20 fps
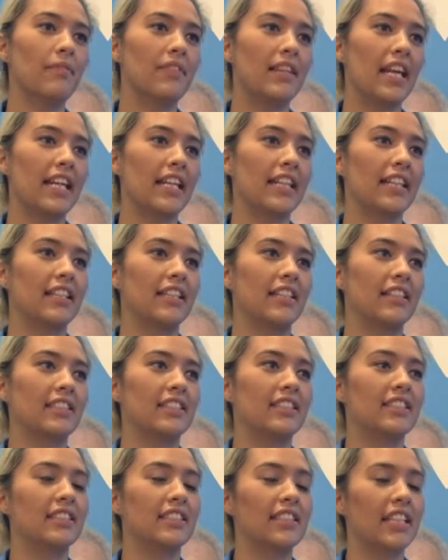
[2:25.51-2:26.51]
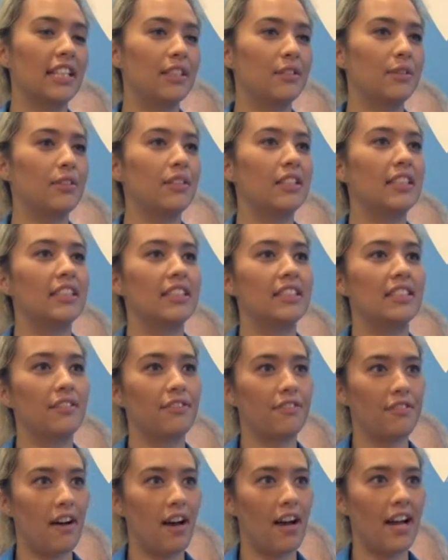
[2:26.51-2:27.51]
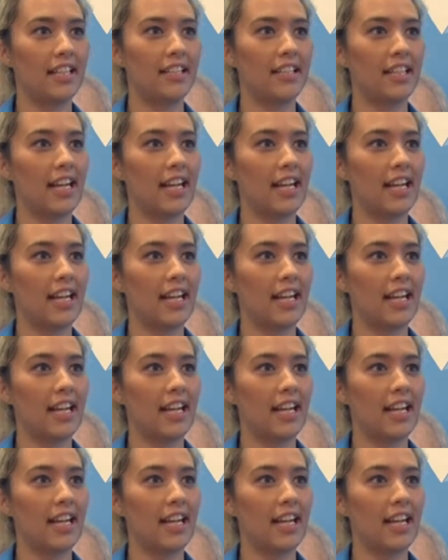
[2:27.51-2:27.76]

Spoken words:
They can schedule and define